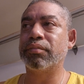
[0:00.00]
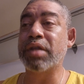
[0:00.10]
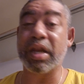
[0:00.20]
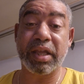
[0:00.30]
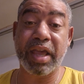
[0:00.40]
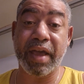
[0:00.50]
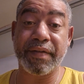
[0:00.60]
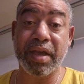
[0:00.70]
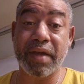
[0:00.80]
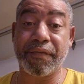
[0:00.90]
Can I
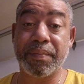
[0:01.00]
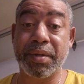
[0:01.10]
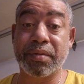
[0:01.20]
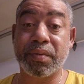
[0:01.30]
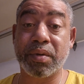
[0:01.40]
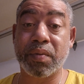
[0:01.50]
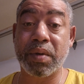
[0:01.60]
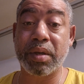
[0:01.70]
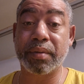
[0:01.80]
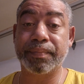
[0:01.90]
caveat from this real
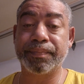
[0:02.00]
quick?